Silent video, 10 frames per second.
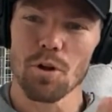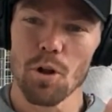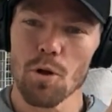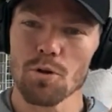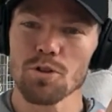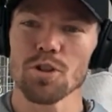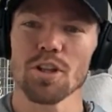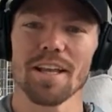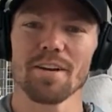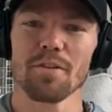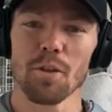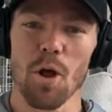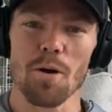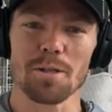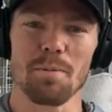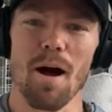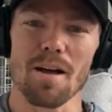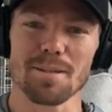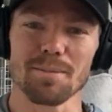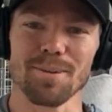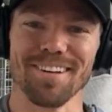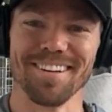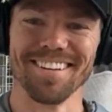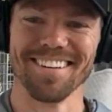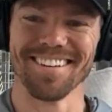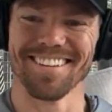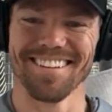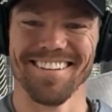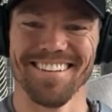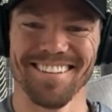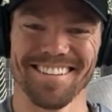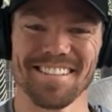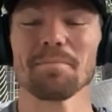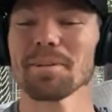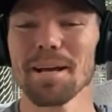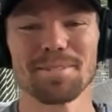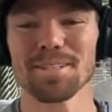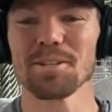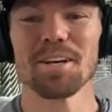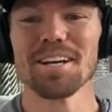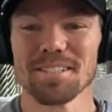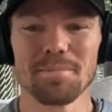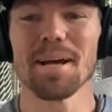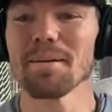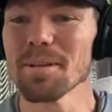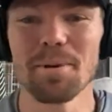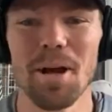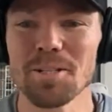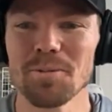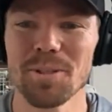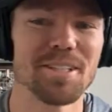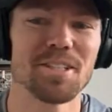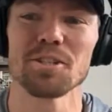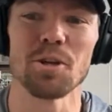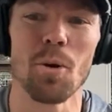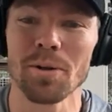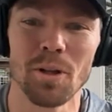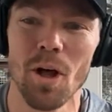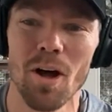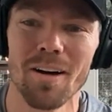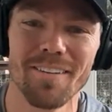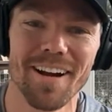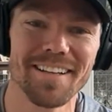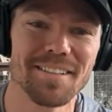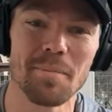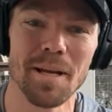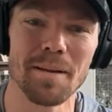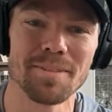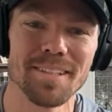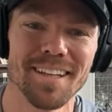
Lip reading: close to the letter of the law as possible. And sometimes I'll be honest with you, it's just knowing the law, right? Sometimes